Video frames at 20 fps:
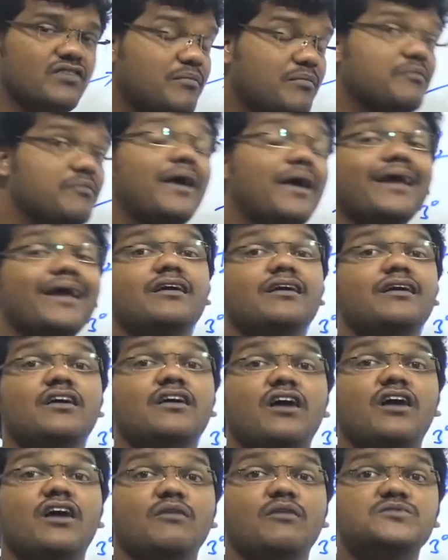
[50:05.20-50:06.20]
by
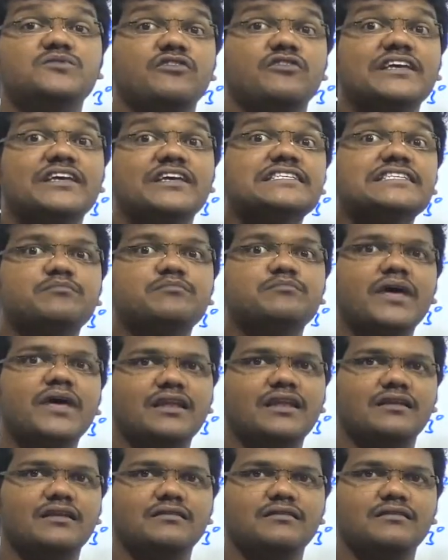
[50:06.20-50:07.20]
observing
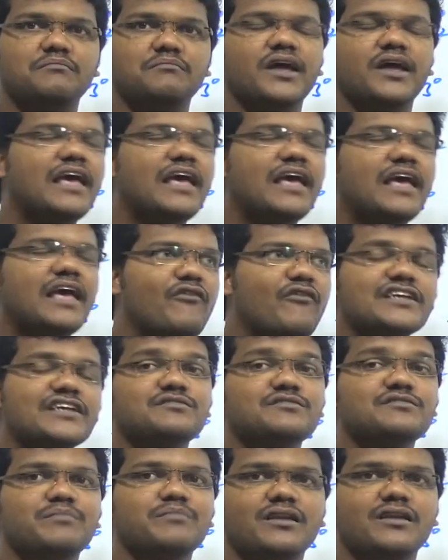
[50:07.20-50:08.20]
smell, by having
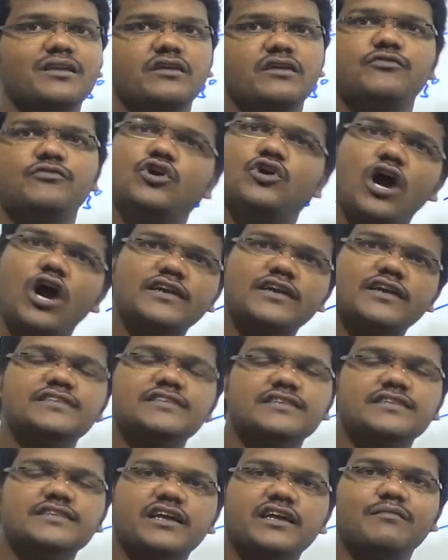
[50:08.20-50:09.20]
smells. If you got
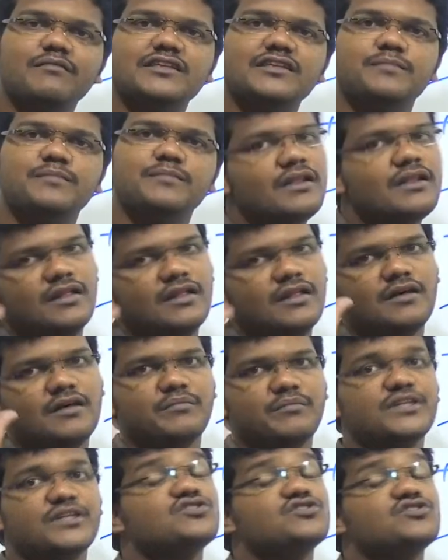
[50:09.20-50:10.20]
disagreeable smell,
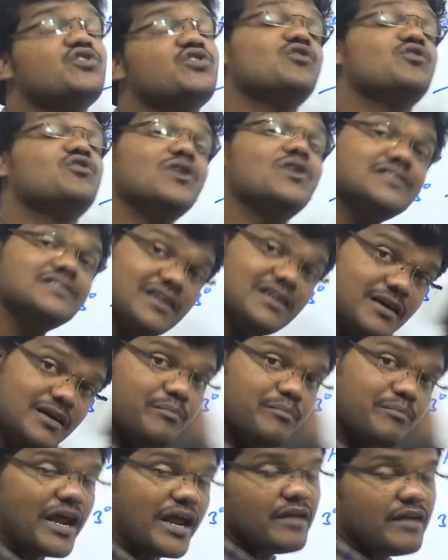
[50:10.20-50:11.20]
means there was a
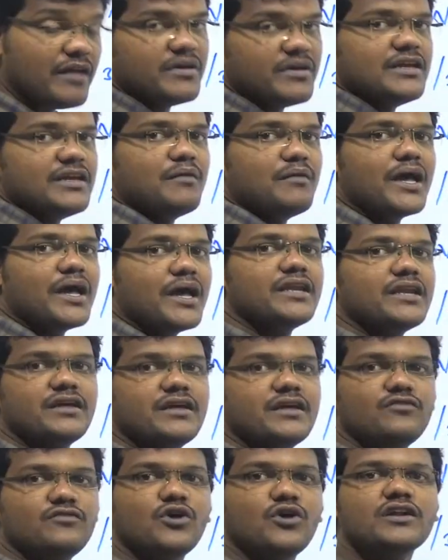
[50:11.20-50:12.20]
primary amine in
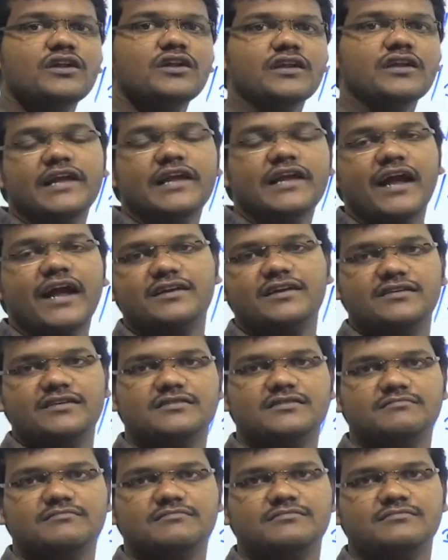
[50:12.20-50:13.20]
what reactant.
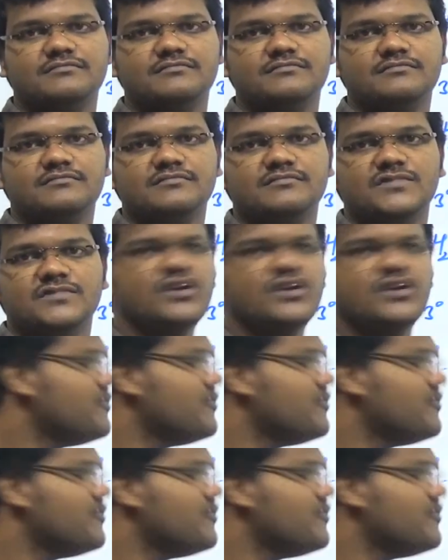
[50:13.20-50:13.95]
If I am